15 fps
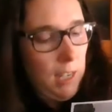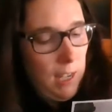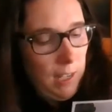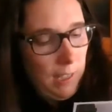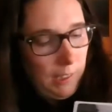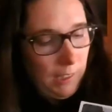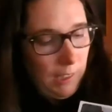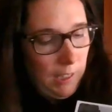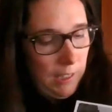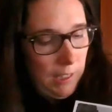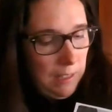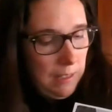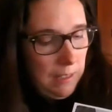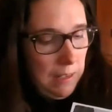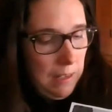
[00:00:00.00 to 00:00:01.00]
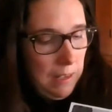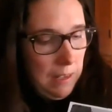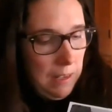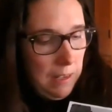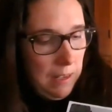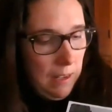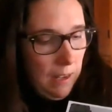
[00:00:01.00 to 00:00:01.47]
duck
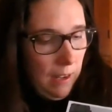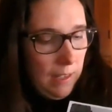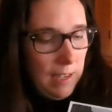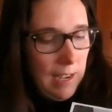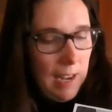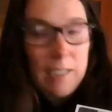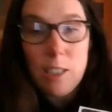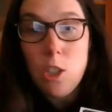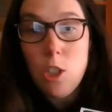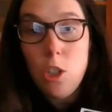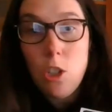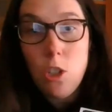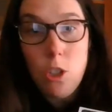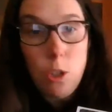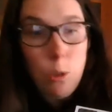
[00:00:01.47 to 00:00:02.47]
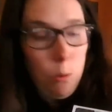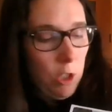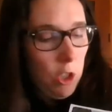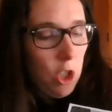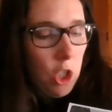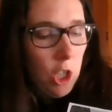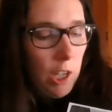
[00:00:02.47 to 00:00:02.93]
next to
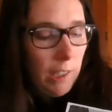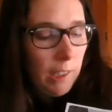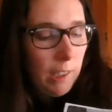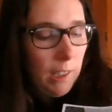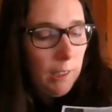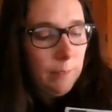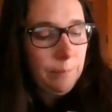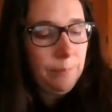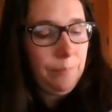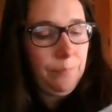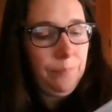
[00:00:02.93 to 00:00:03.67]
the chick.